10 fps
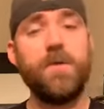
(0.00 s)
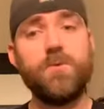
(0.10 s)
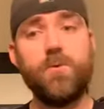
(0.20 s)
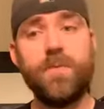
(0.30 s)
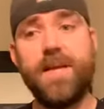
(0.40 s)

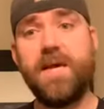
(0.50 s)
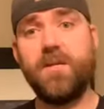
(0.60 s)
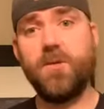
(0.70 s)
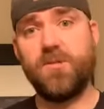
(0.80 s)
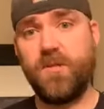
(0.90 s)
to be
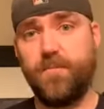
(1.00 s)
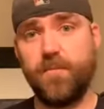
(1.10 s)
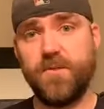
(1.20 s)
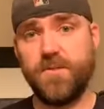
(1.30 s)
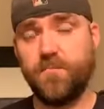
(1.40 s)
getting your
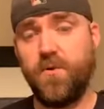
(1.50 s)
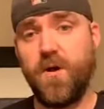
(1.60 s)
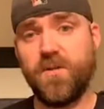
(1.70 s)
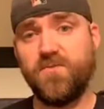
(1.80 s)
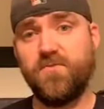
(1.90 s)
supplements and
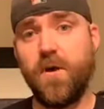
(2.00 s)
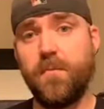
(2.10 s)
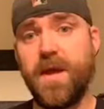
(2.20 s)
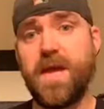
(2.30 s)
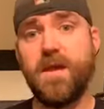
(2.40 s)
products
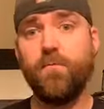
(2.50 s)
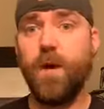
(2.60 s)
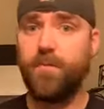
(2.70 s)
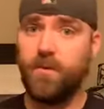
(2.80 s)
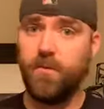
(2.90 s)
from a
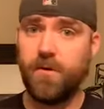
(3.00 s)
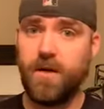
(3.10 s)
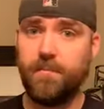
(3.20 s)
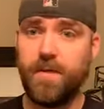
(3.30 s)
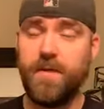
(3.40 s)
reputable
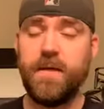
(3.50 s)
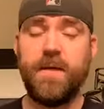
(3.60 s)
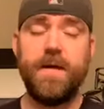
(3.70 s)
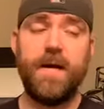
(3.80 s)
company.